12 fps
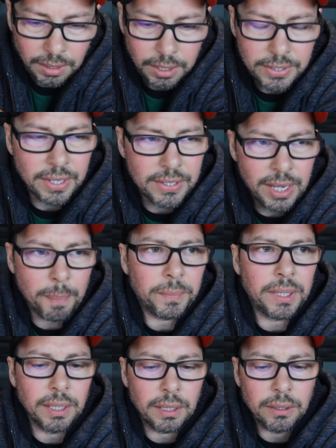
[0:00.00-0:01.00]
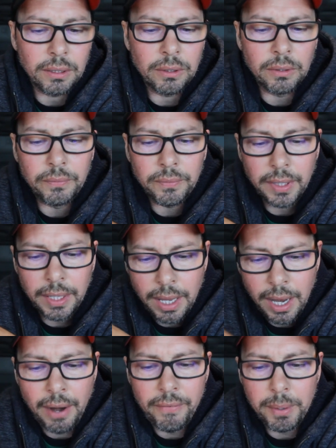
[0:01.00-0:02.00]
it's accepting, you know,
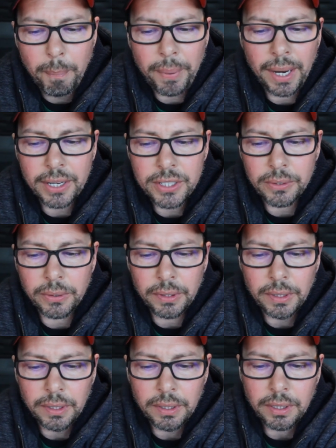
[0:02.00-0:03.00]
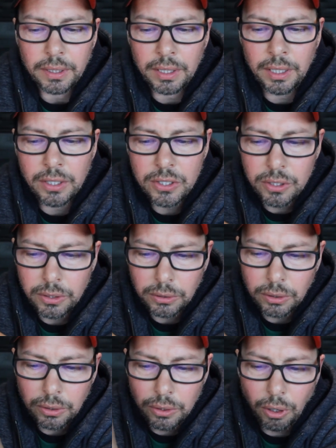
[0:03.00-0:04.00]
every person is
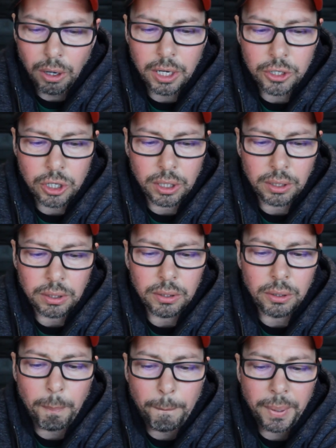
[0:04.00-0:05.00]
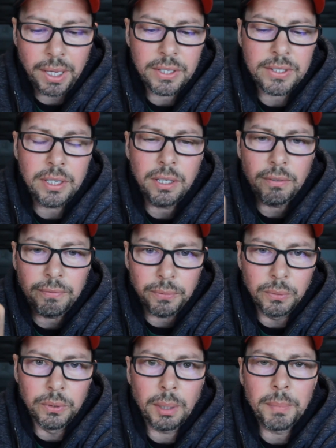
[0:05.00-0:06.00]
acknowledging the basic
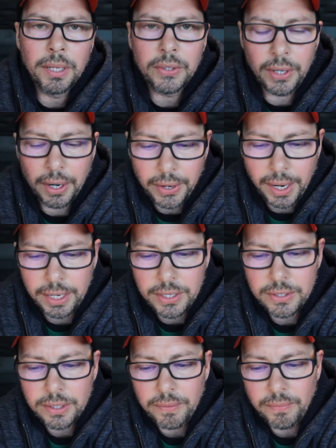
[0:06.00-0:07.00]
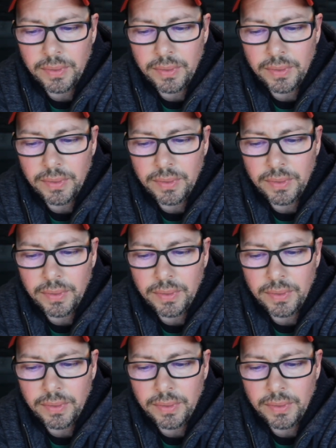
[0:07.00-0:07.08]
fundamental rights.